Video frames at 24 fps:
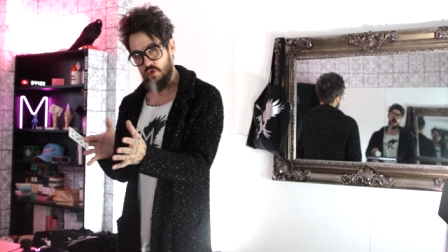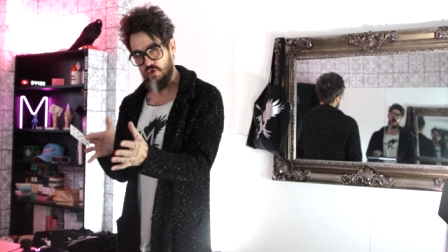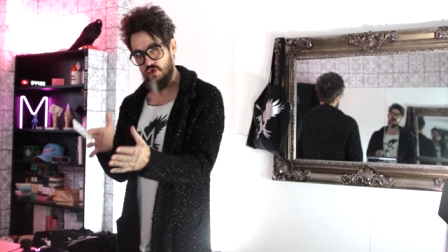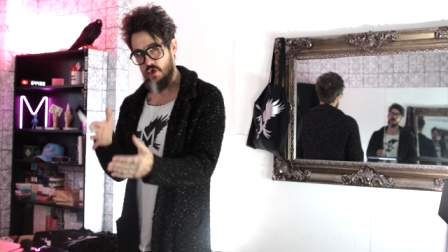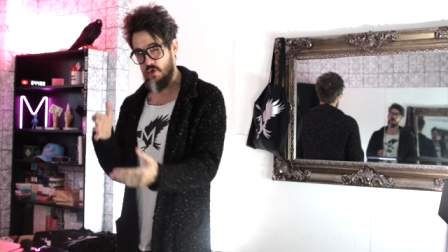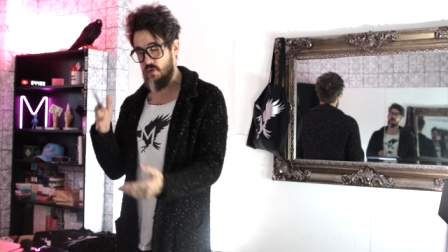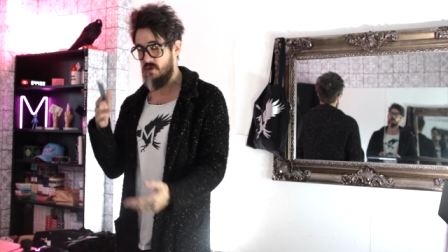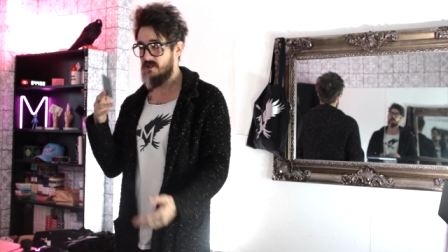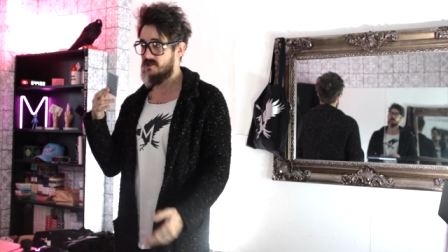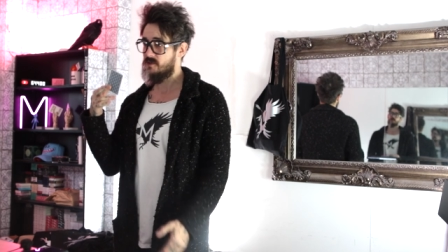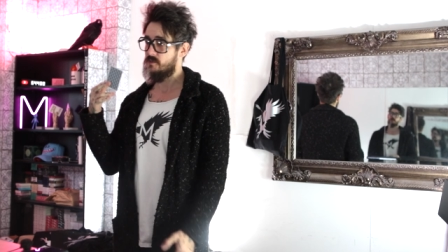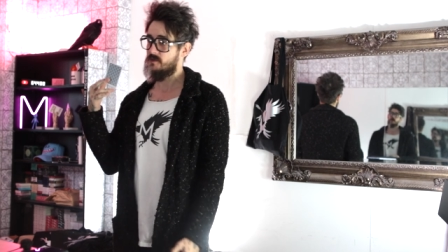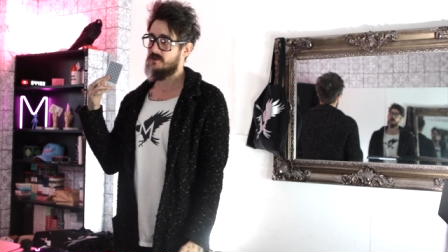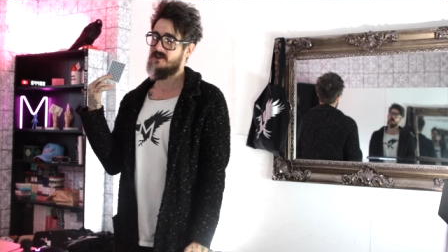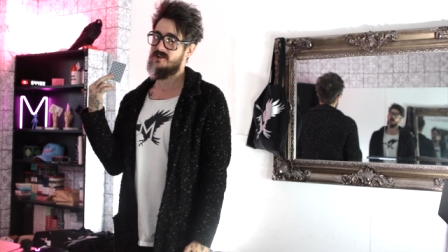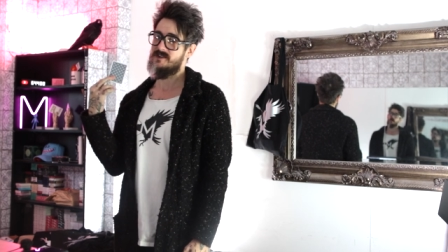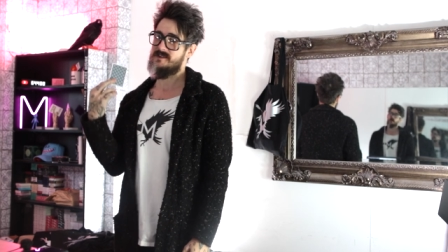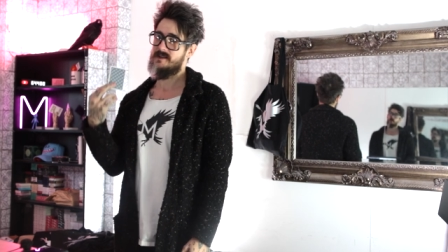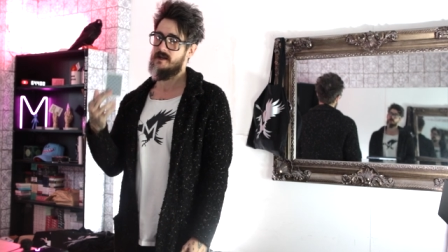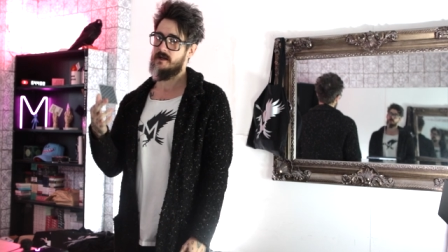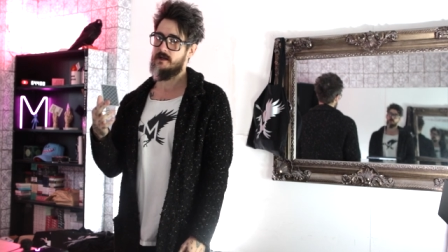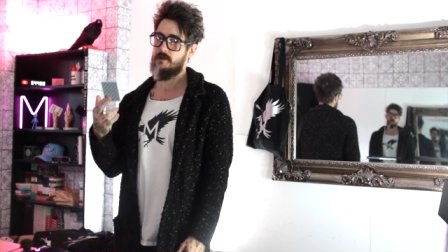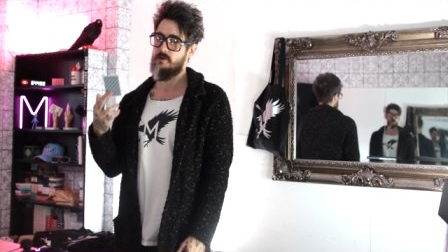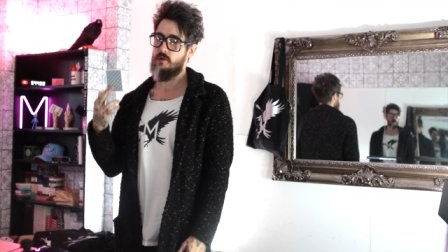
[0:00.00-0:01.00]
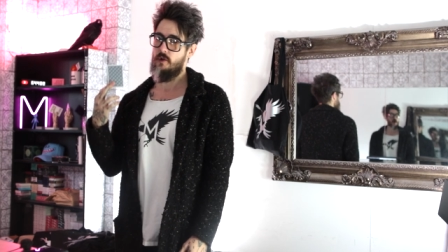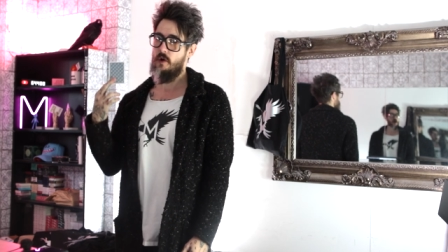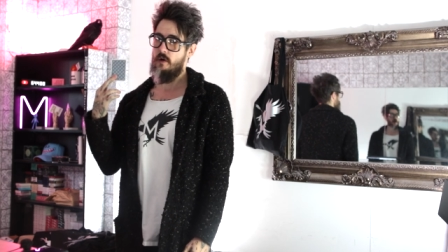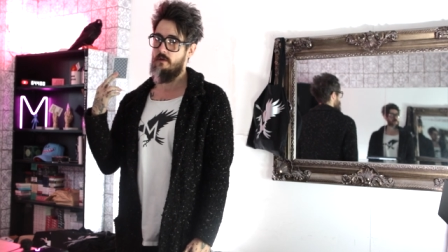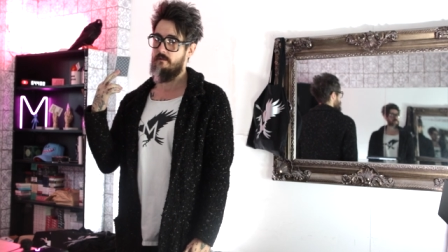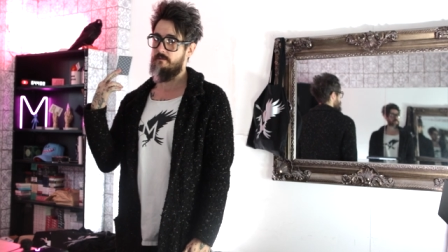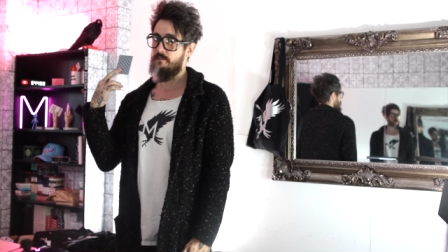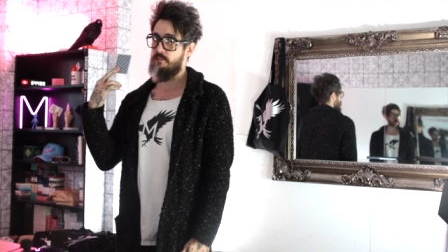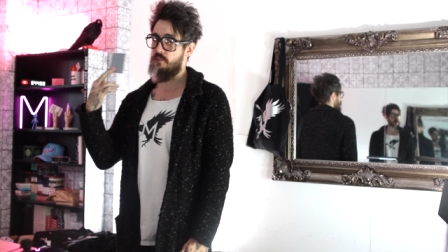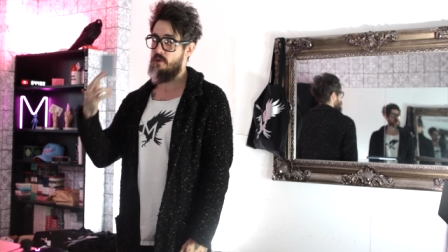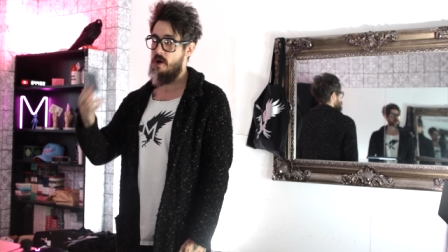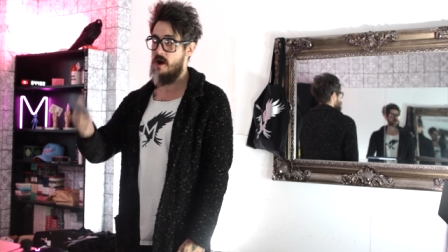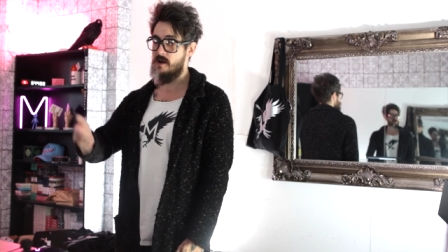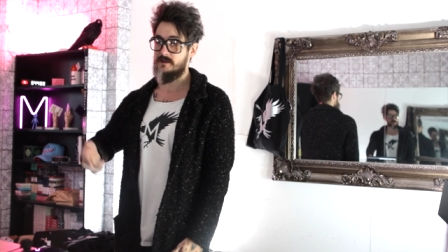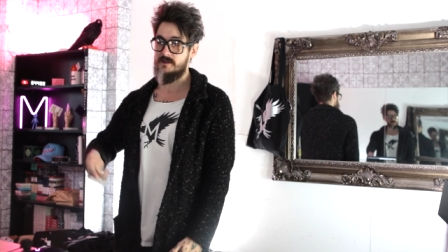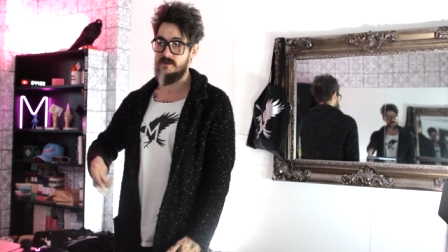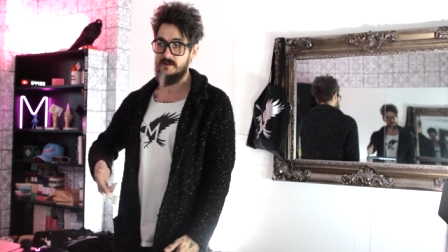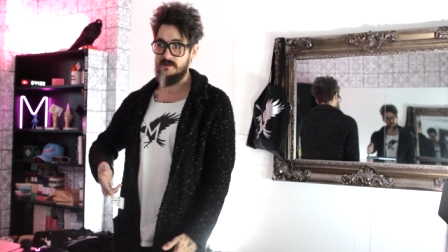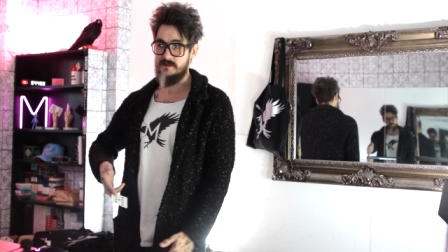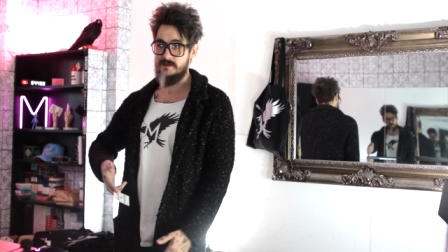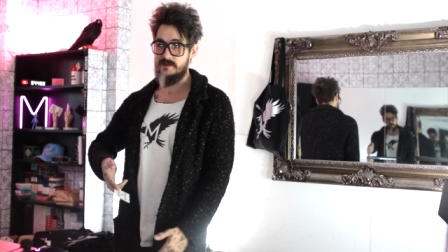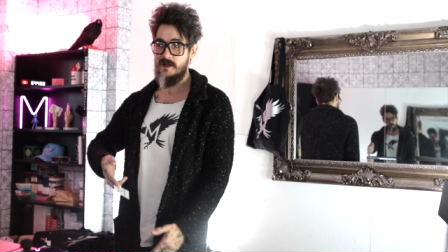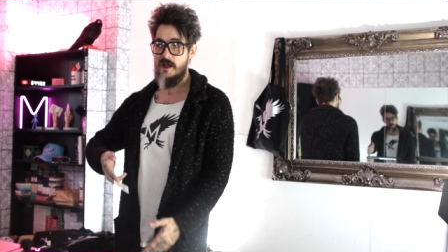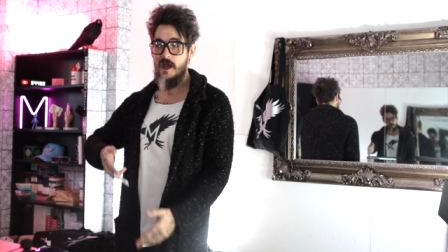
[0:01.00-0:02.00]
So this one's gonna take a lot of
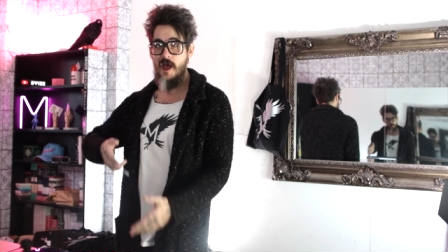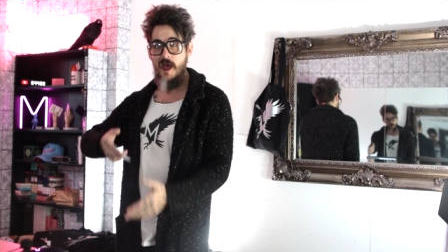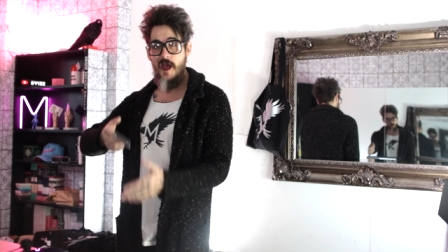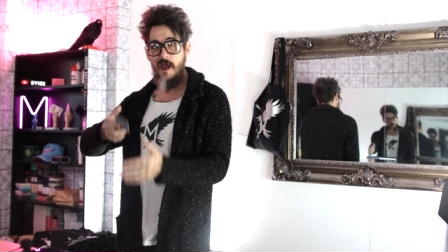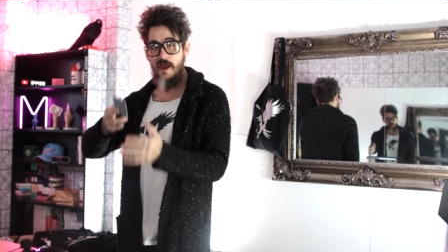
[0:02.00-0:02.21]
practice.